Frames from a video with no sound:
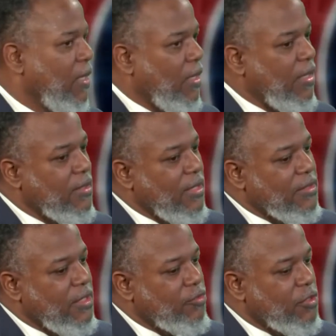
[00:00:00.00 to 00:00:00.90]
and
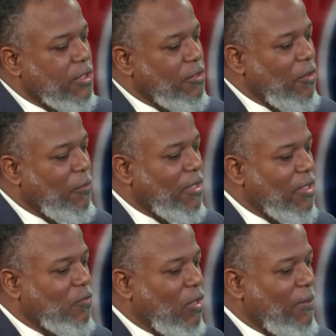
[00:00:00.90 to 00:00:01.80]
that's interesting,
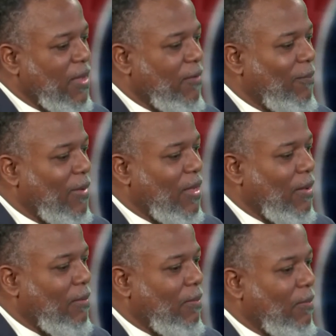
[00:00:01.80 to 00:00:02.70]
because one of
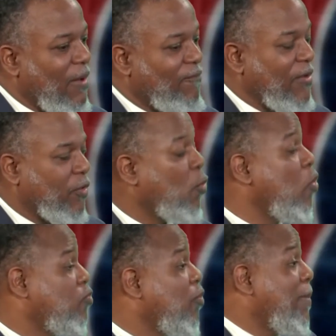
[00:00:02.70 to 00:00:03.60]
my favorite
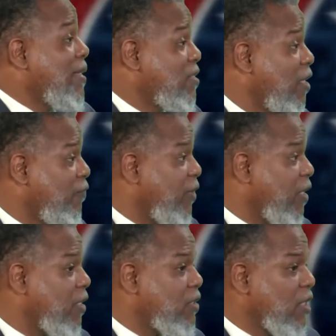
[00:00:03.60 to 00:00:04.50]
quotes from myself
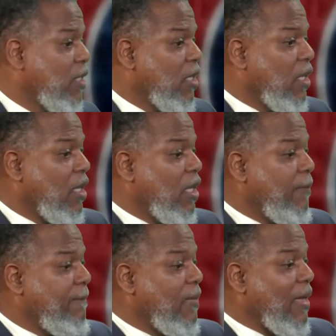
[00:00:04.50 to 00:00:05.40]
is,
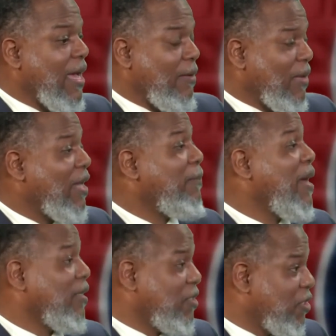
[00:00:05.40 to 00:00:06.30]
I am not a
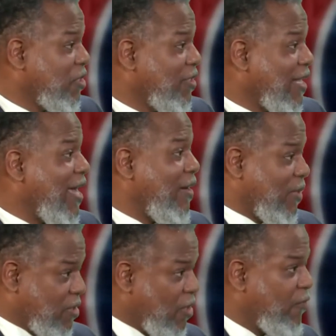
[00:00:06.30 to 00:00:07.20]
politician. I am a
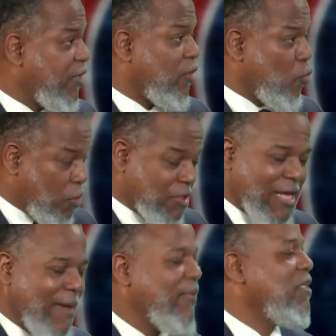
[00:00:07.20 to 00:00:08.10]
servant who just
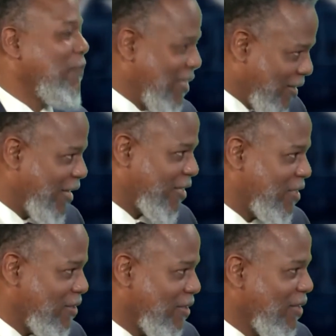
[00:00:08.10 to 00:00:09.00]
happened to be
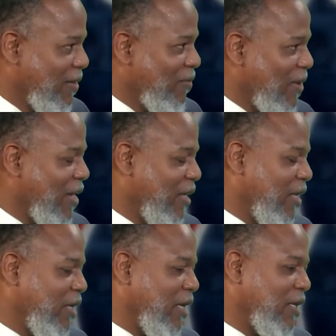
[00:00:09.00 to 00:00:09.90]
elected. That's right. Right,
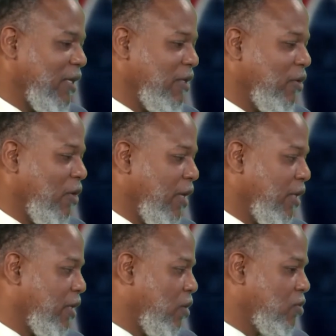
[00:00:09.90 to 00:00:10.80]
and and
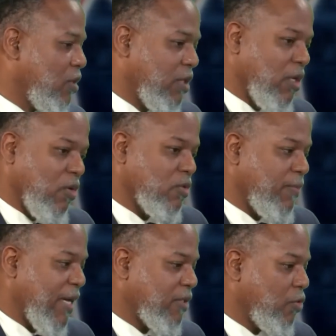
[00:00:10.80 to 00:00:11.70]
it goes
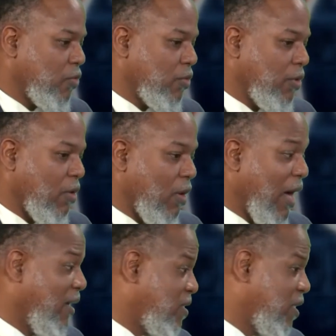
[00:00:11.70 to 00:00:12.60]
back to
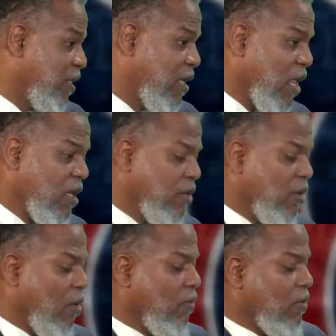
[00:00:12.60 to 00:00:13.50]
honestly,
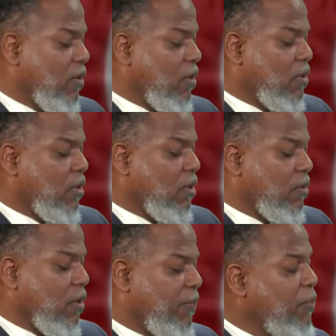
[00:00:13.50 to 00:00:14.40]

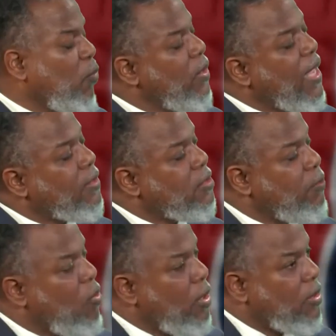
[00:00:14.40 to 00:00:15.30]
the people we like to
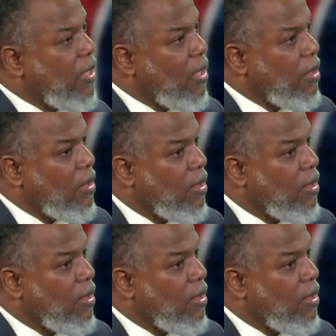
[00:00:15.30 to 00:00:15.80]
support that